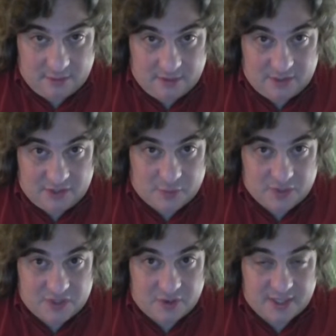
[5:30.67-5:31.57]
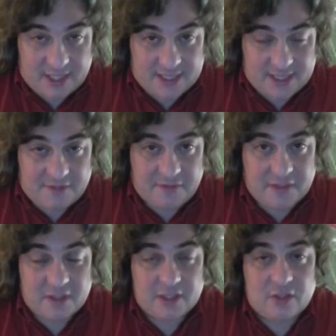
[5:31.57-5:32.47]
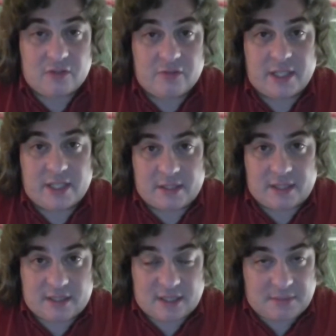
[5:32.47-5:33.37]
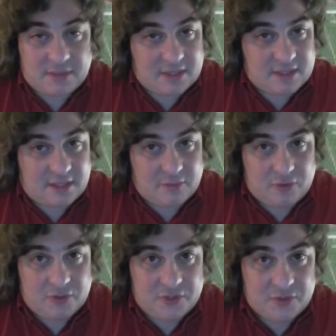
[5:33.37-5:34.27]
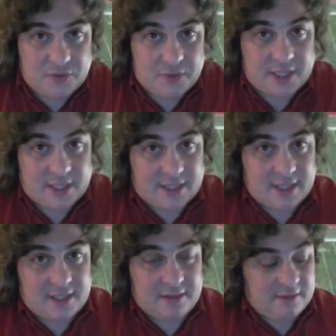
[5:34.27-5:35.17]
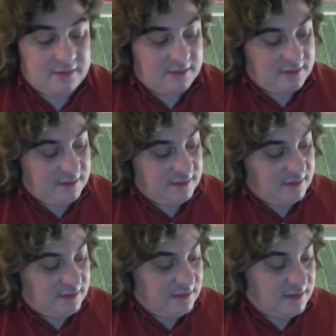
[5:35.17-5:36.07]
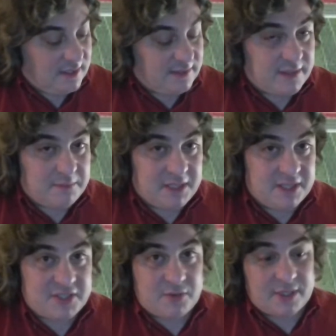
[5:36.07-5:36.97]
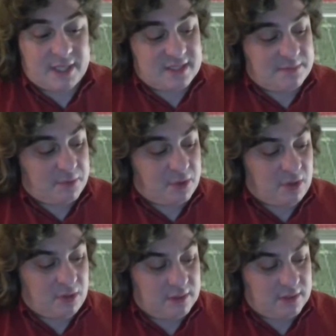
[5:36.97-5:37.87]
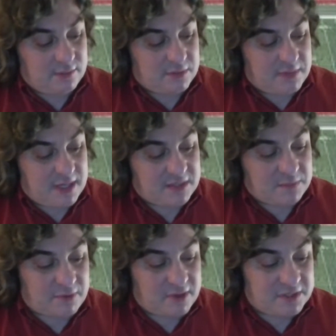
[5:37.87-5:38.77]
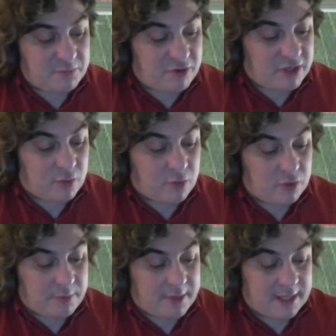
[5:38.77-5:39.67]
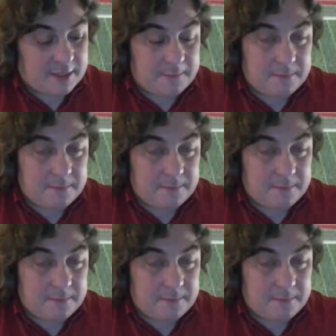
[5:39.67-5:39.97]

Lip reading: So we're starting to get that feeling already that it's going to be the same old story yet again. And then Minnesota gets the ball, and with Max Brosmer at quarterback,